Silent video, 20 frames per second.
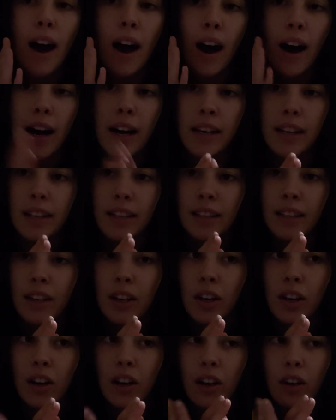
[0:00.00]
I
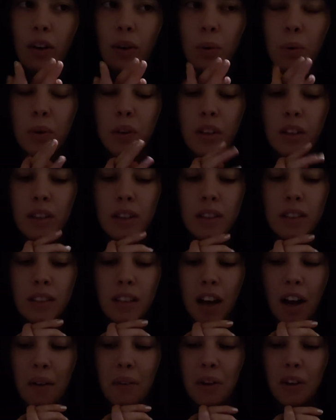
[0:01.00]
was
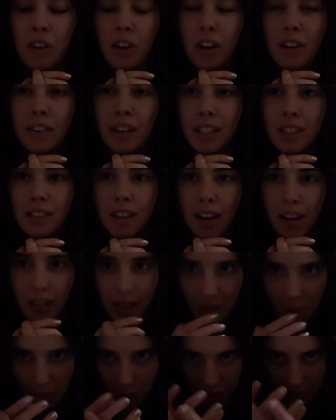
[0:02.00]
having a lot of anxiety